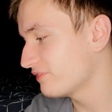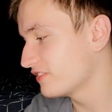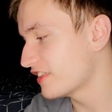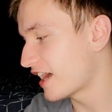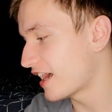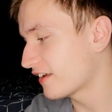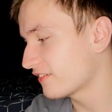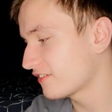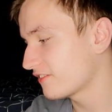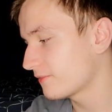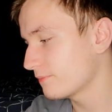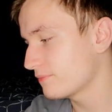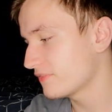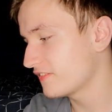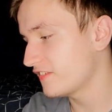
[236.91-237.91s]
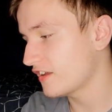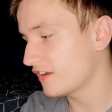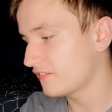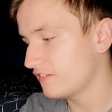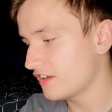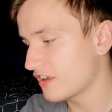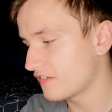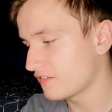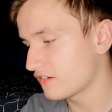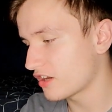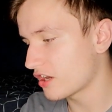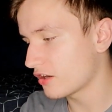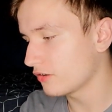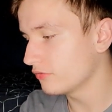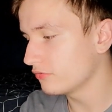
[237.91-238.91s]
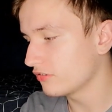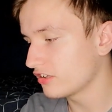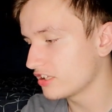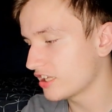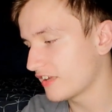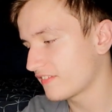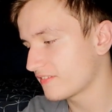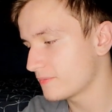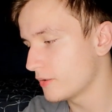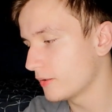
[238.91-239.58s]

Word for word: that six years ago this